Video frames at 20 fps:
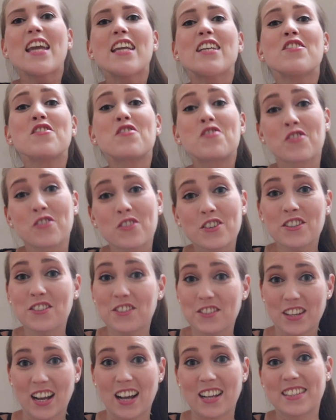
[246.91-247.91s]
Enjoy
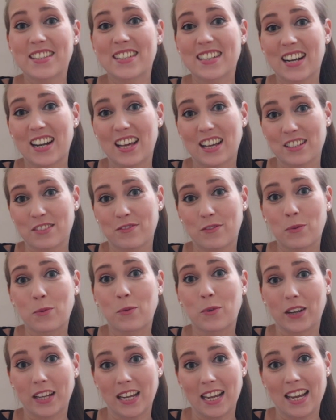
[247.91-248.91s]
your dance class for
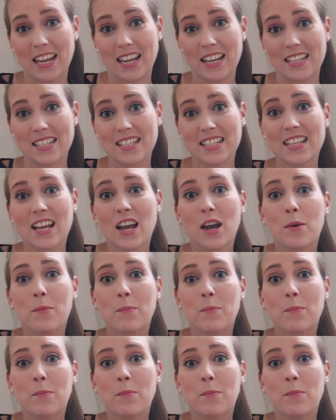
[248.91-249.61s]
what it is.